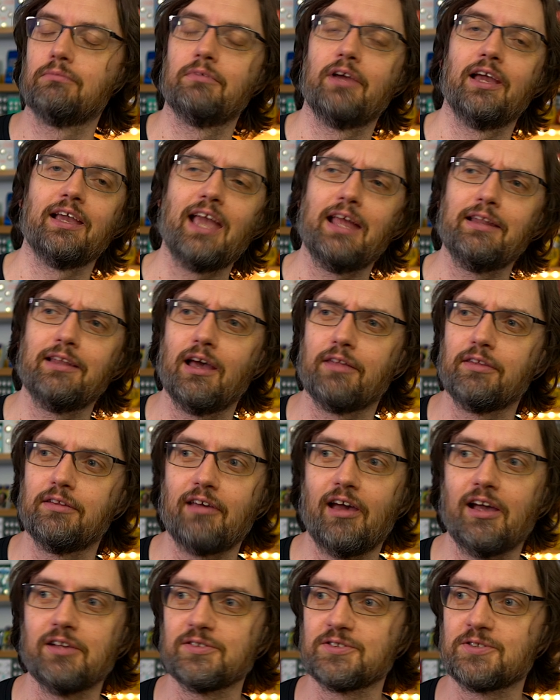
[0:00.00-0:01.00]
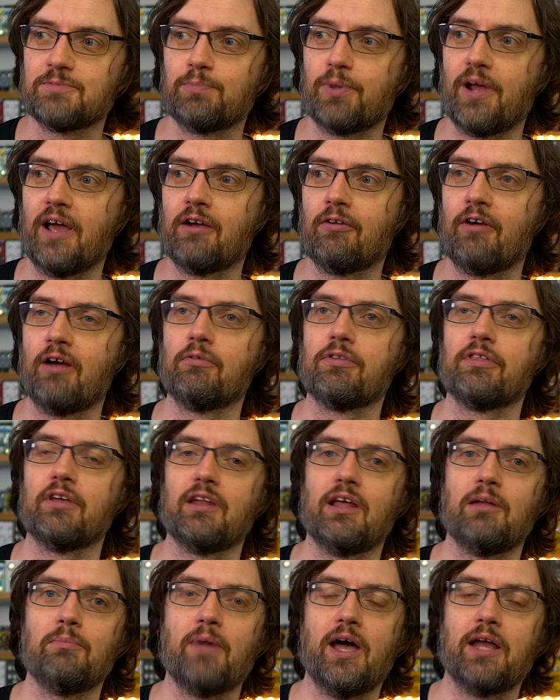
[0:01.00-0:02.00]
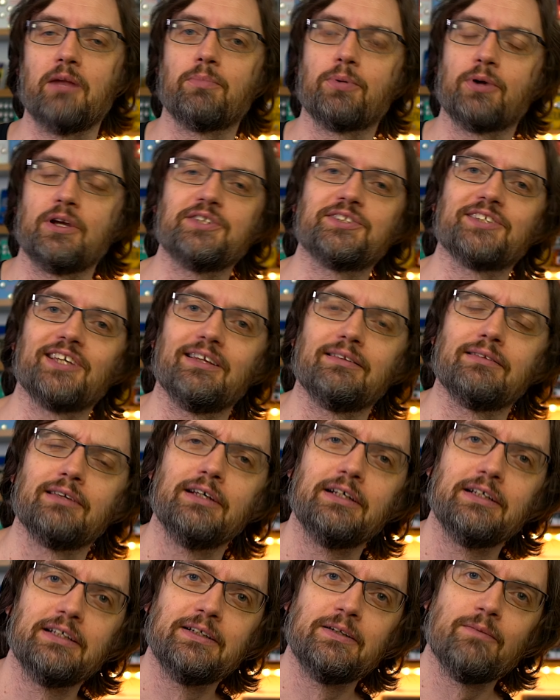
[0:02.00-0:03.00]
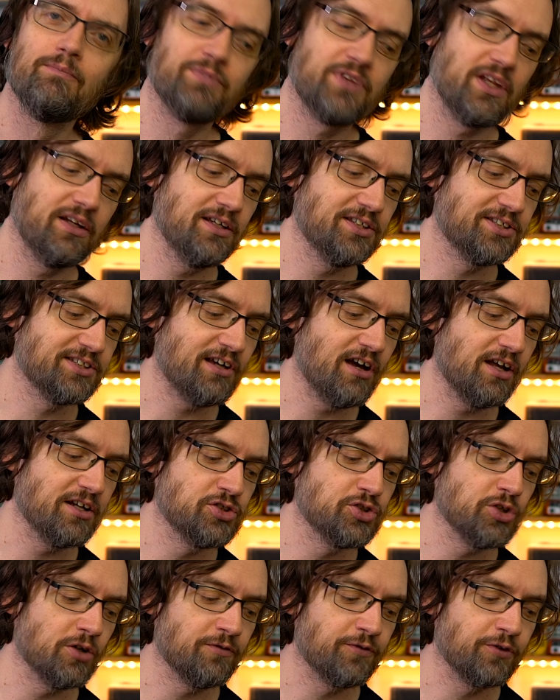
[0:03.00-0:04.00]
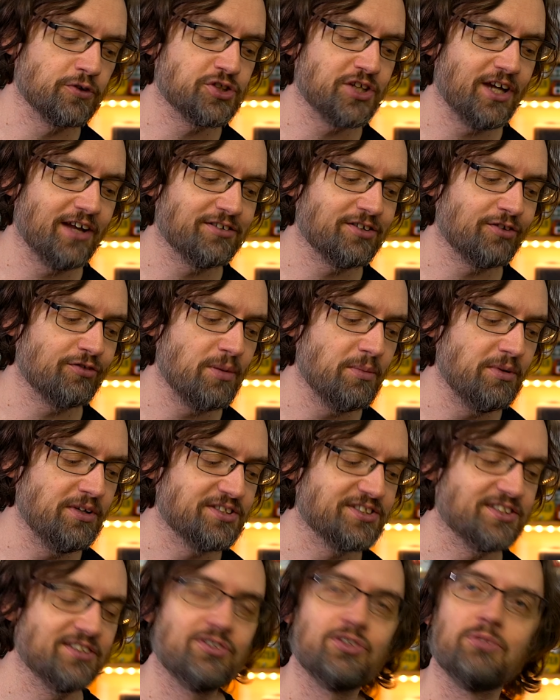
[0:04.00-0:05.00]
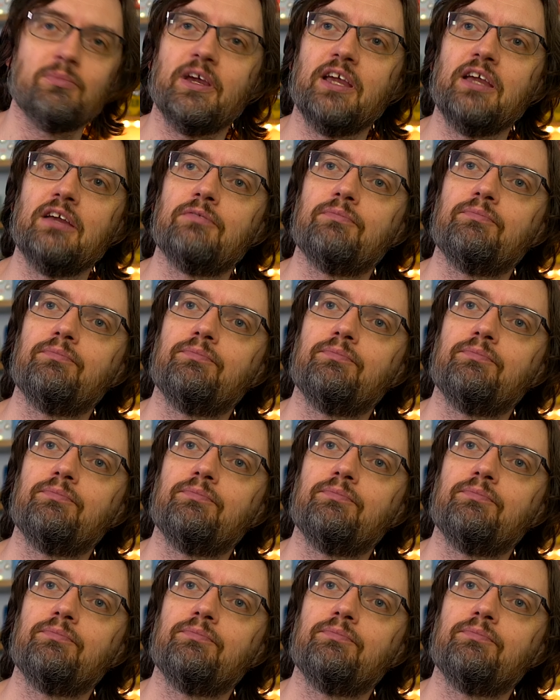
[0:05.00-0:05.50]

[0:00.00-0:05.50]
again, the other day I was just playing around with it and made a preset that is kind of John Frusciante reminiscent to me.